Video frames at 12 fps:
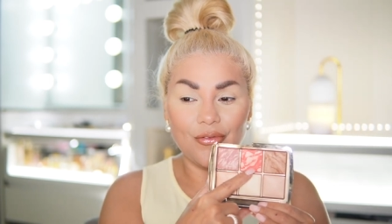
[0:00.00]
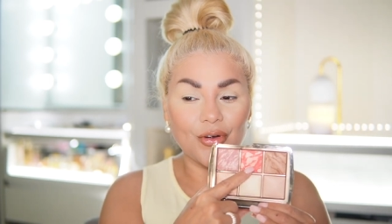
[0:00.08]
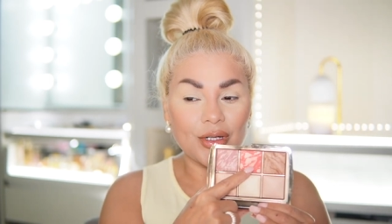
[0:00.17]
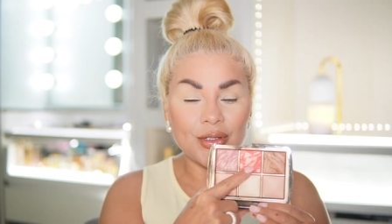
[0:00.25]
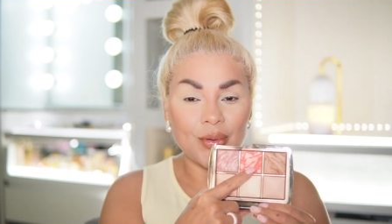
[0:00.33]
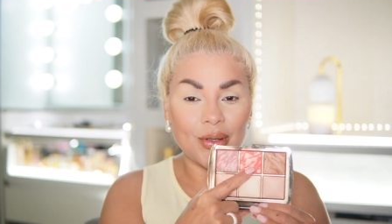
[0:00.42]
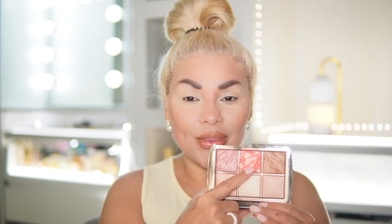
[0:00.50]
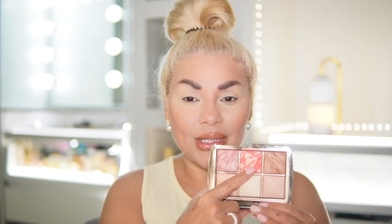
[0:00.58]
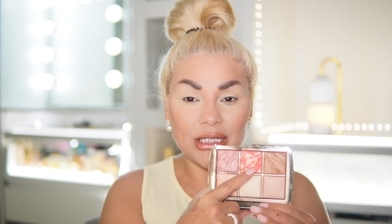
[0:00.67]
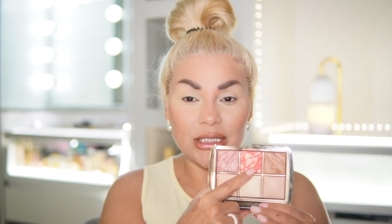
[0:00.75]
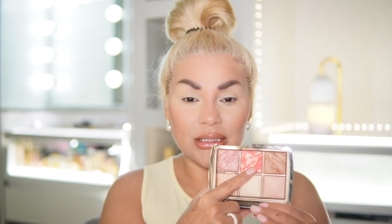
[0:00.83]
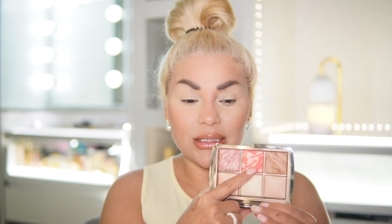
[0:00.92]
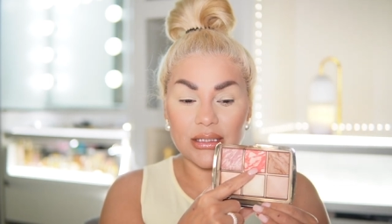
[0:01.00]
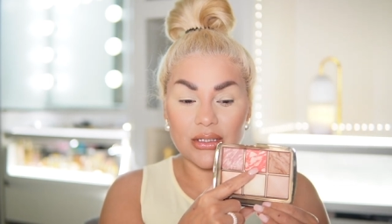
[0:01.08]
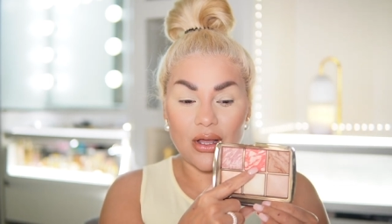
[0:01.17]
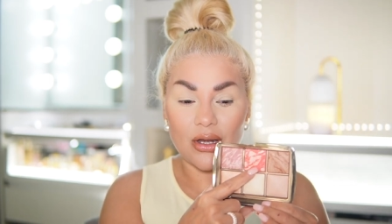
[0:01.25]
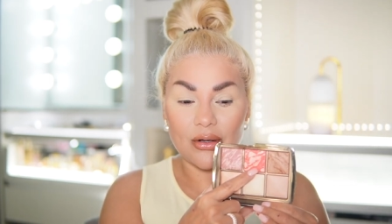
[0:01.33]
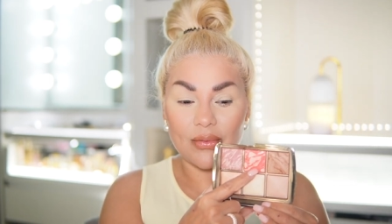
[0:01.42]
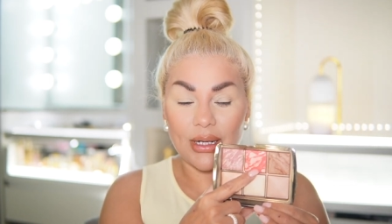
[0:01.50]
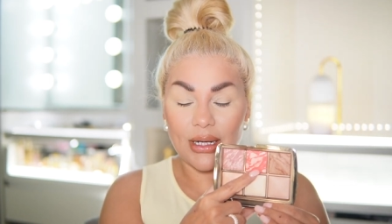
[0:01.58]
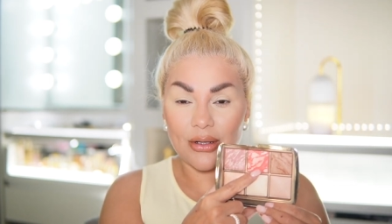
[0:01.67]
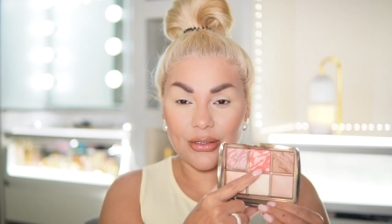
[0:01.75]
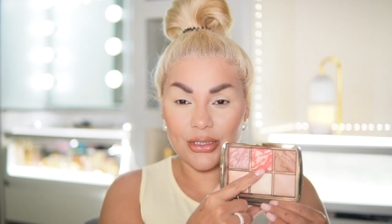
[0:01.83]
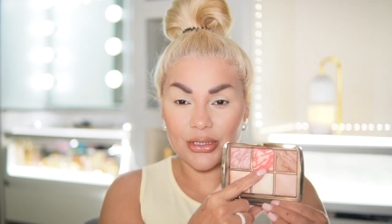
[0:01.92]
first of all this this color right
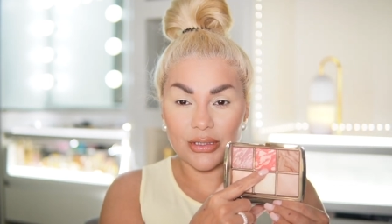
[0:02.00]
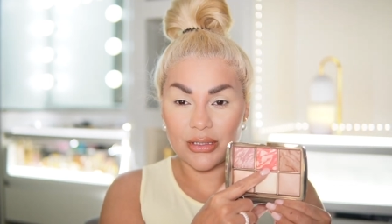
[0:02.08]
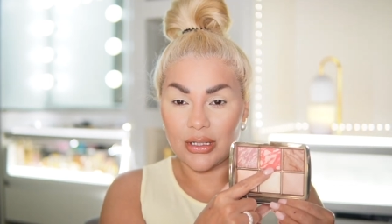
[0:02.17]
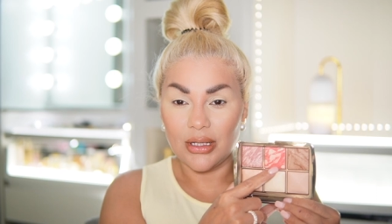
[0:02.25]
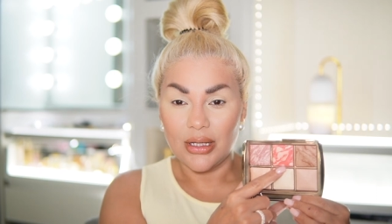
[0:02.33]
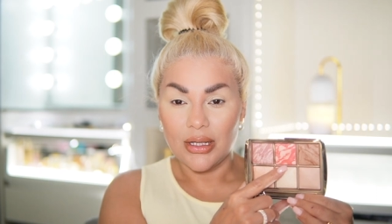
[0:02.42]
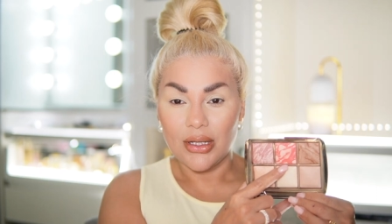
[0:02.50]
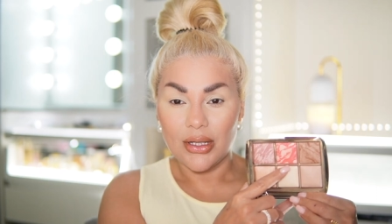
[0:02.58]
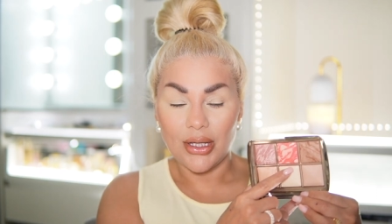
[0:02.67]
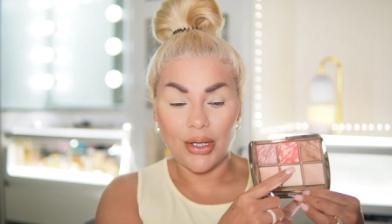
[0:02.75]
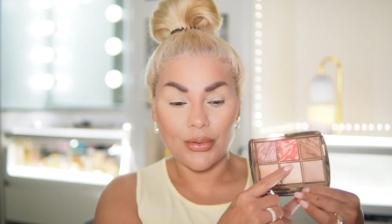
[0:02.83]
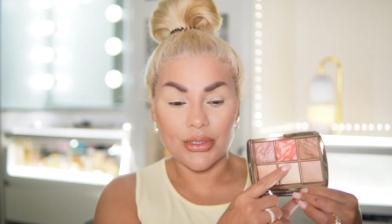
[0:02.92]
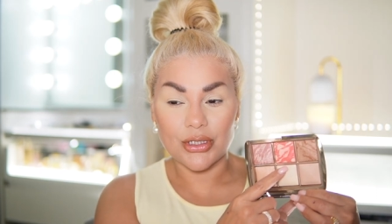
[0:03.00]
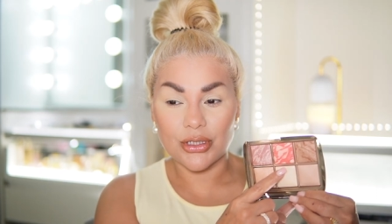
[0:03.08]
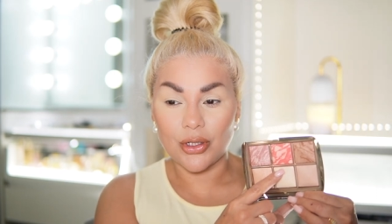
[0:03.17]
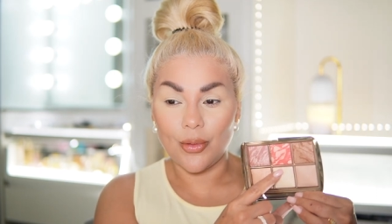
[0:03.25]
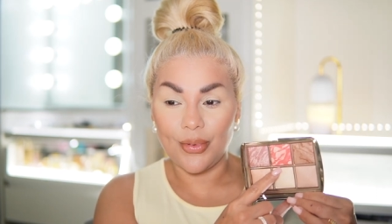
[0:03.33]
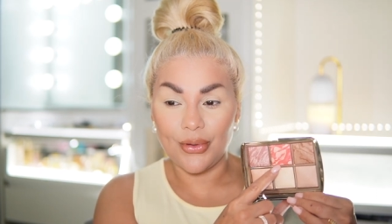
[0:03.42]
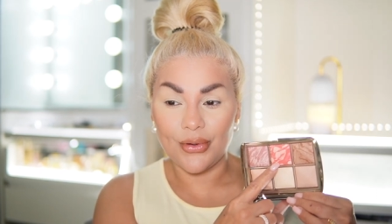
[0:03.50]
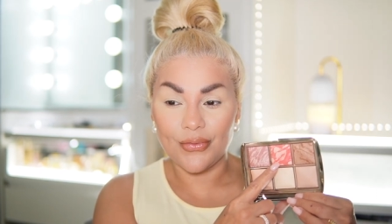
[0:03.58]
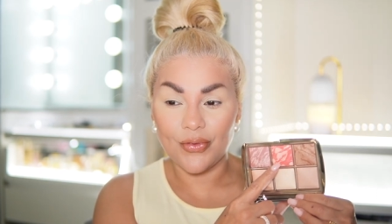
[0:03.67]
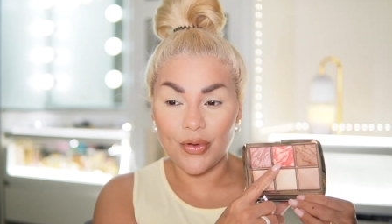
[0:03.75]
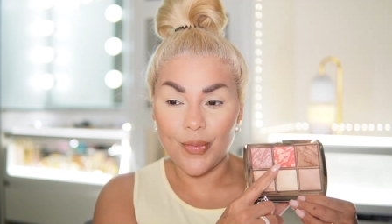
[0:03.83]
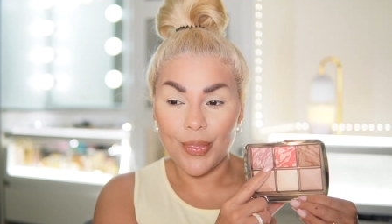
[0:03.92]
here just it was so
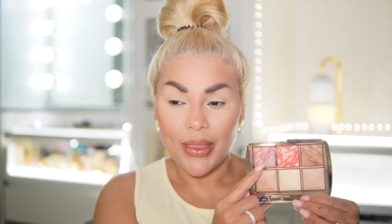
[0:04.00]
beautiful